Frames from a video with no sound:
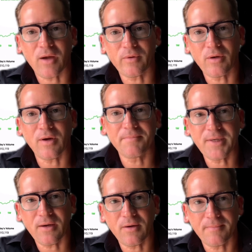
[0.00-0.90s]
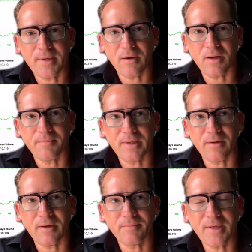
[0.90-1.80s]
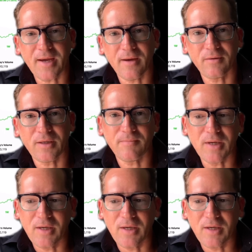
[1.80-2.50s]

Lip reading: We go up, down, up, down, up, down, up, down, and